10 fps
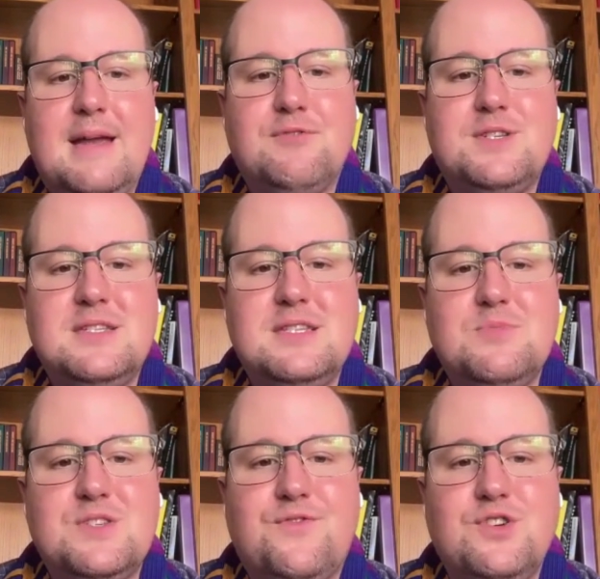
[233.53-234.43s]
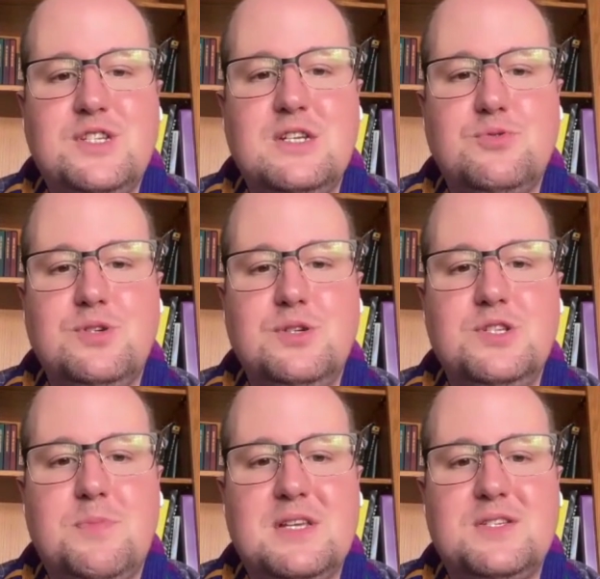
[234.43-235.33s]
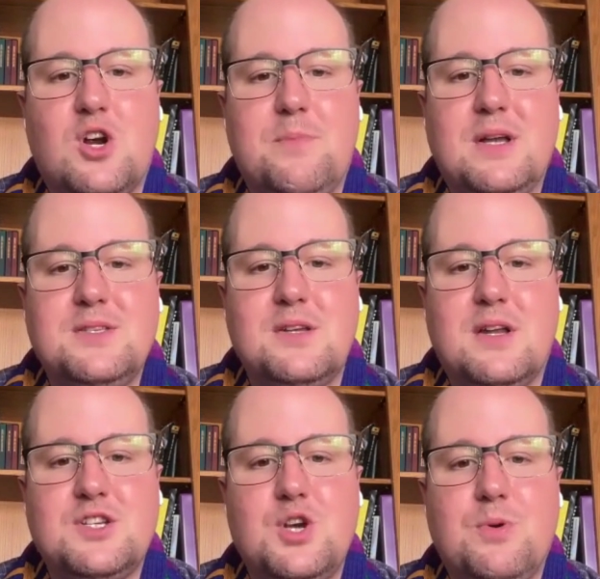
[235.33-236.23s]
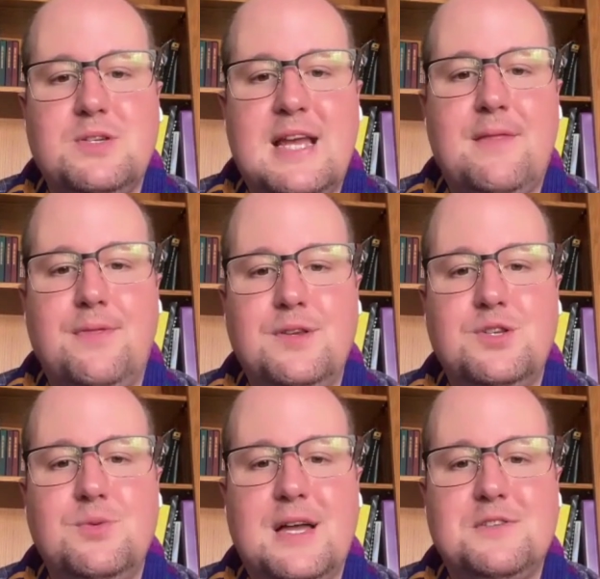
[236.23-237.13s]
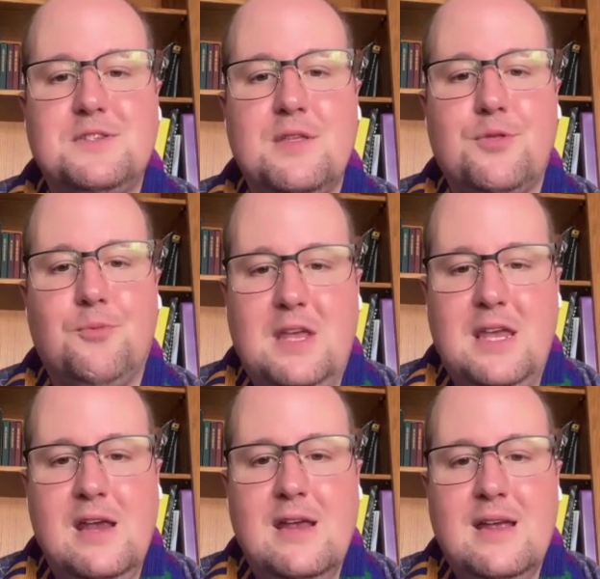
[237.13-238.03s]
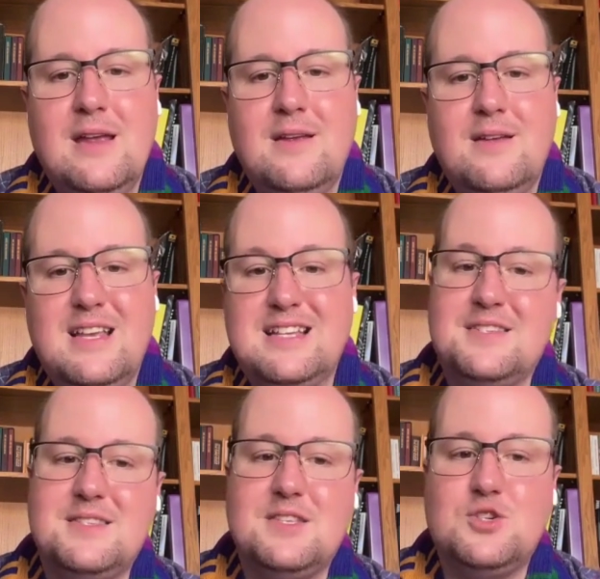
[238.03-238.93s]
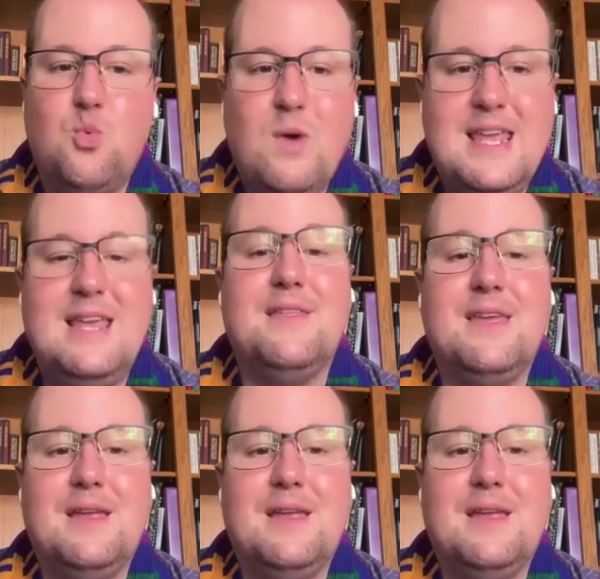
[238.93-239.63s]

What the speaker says: Ever since it was first introduced by Starbucks on October 10th, 2003, yes, it's the 20th